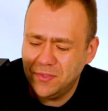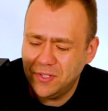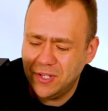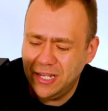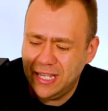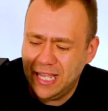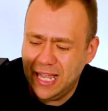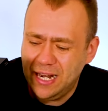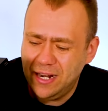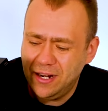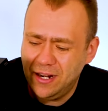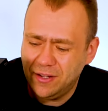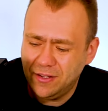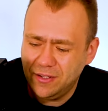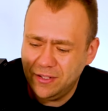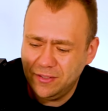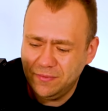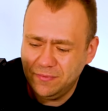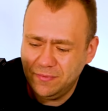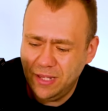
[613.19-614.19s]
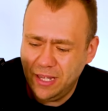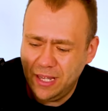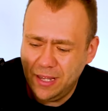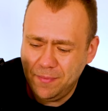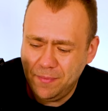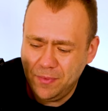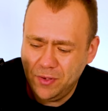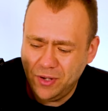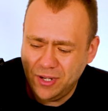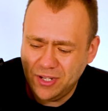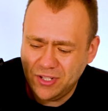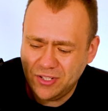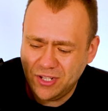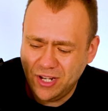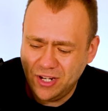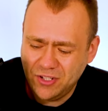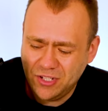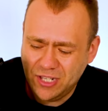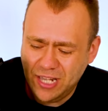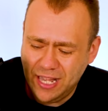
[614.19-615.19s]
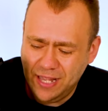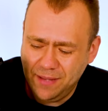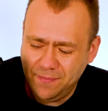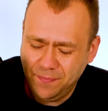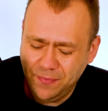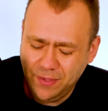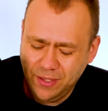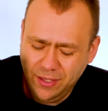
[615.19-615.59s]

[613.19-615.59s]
So again, another um, nice touch there.